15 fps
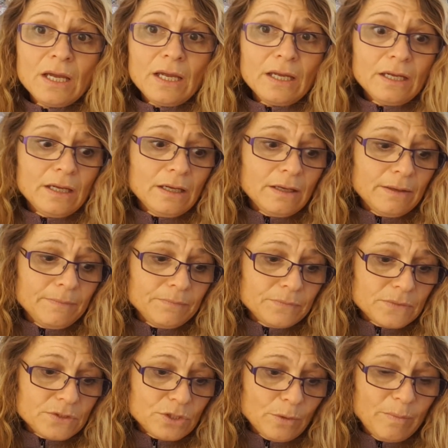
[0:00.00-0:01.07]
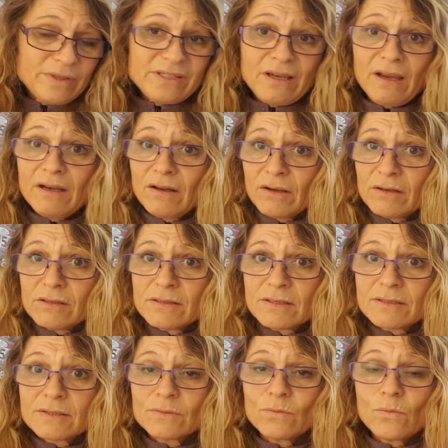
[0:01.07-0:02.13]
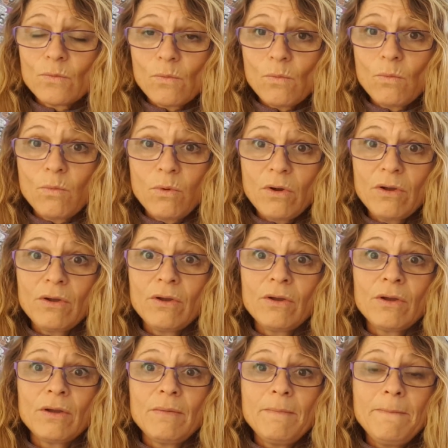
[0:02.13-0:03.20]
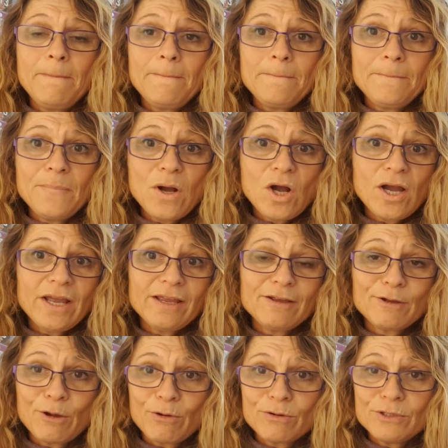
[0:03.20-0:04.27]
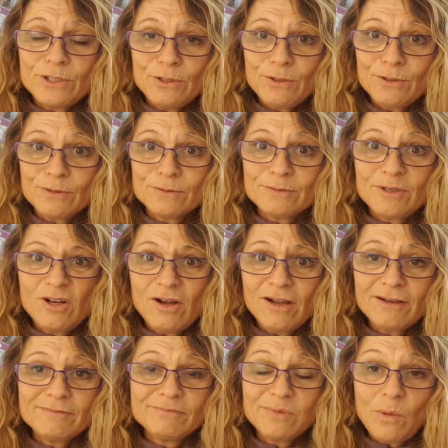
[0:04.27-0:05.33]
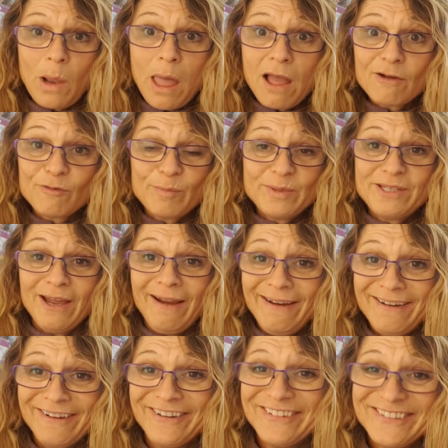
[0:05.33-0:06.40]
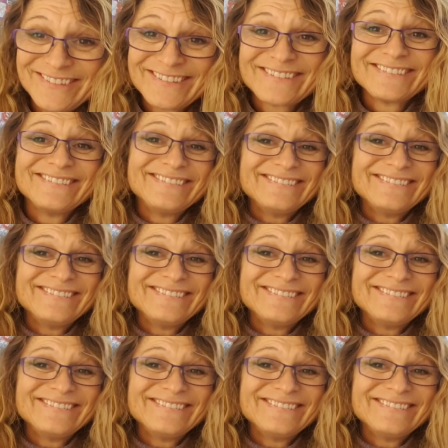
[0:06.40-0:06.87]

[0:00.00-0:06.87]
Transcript: So potatoes were my go-to. I love potatoes.